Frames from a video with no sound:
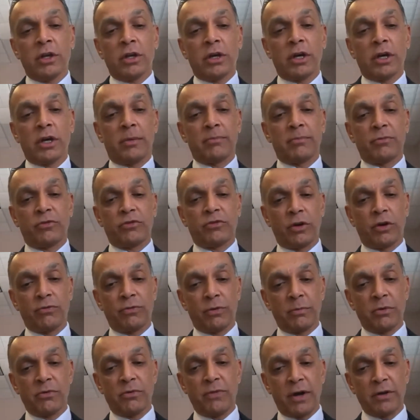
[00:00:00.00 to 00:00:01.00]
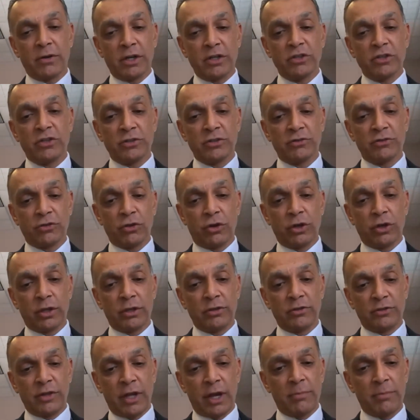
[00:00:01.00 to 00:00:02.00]
Um, so from a foundation
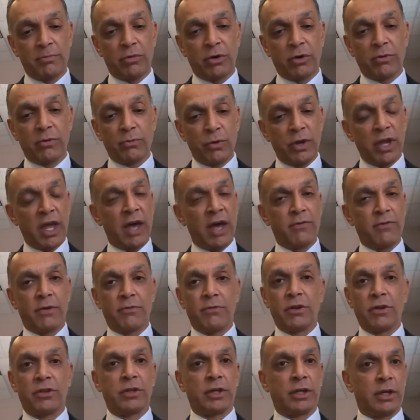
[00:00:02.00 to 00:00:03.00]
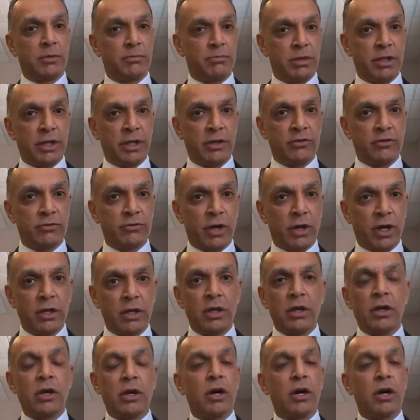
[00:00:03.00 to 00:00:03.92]
st- standpoint, we have everything in place, right?